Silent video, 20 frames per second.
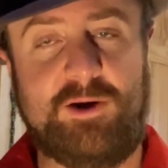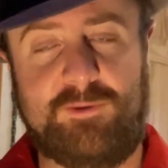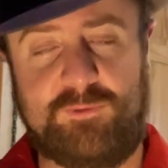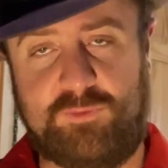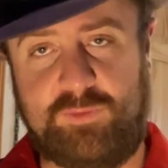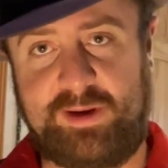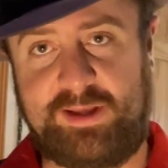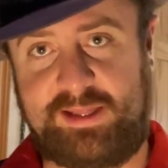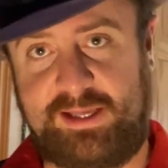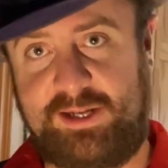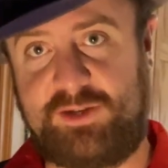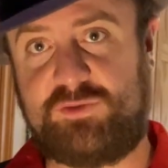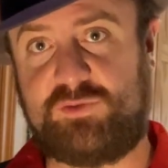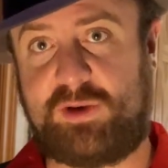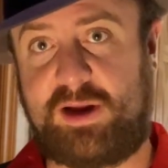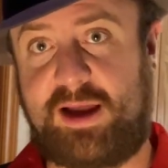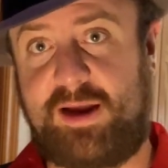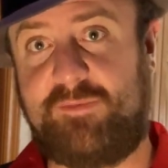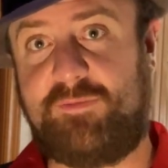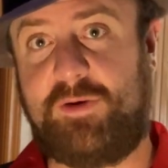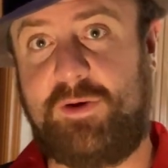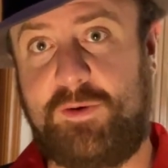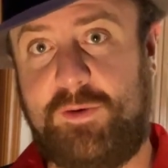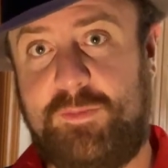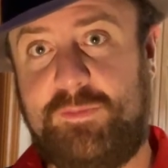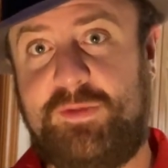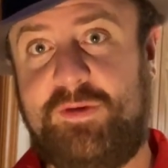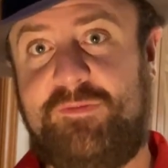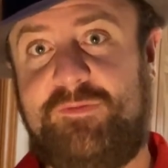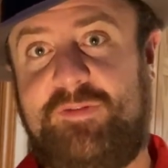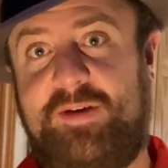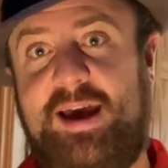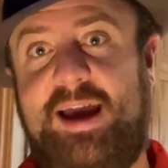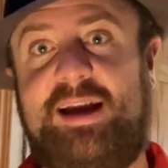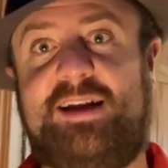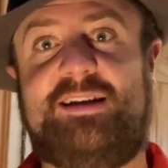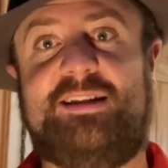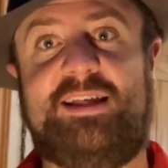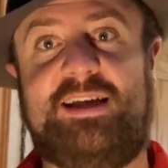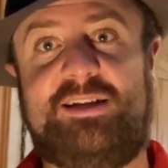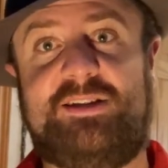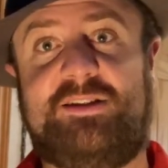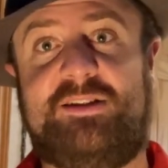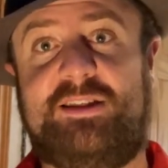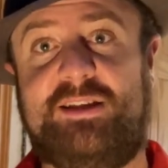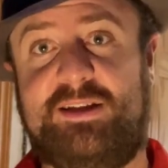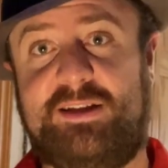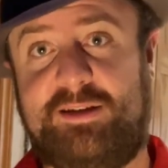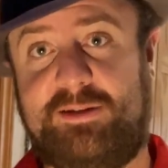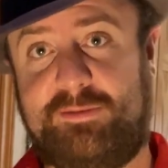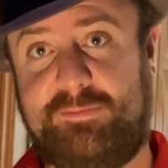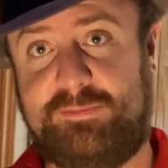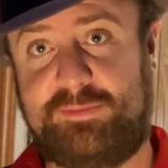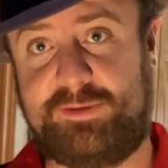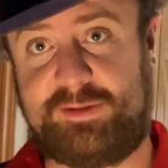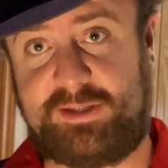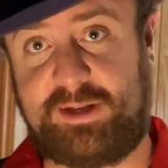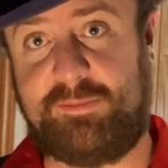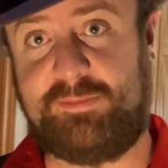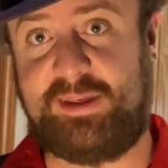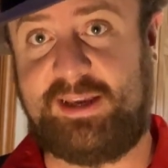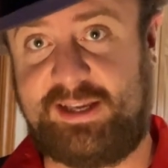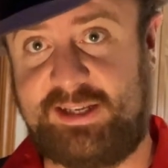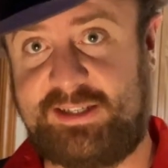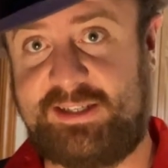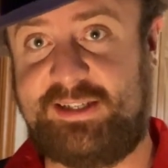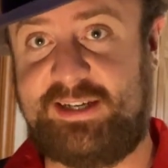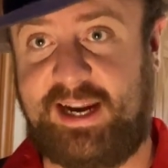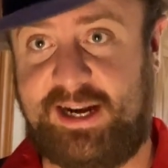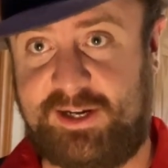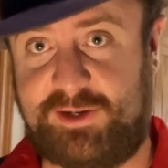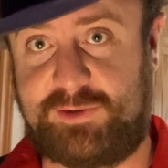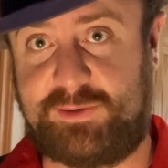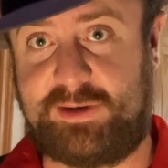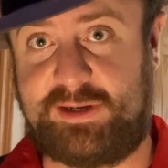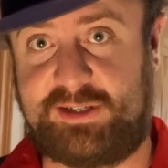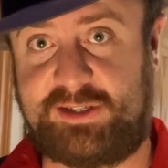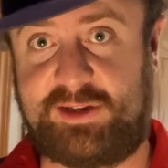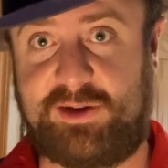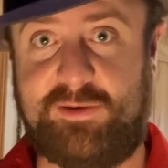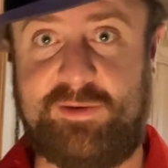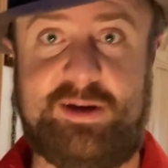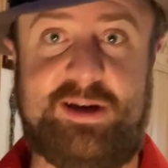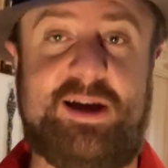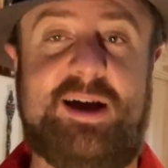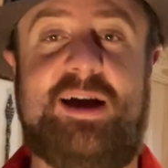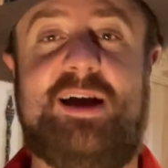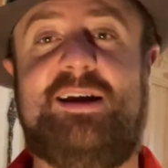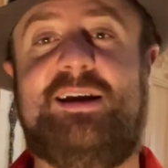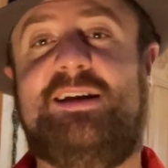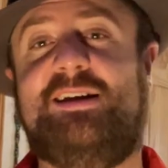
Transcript: really drive home the fact that the something is dangerous going on,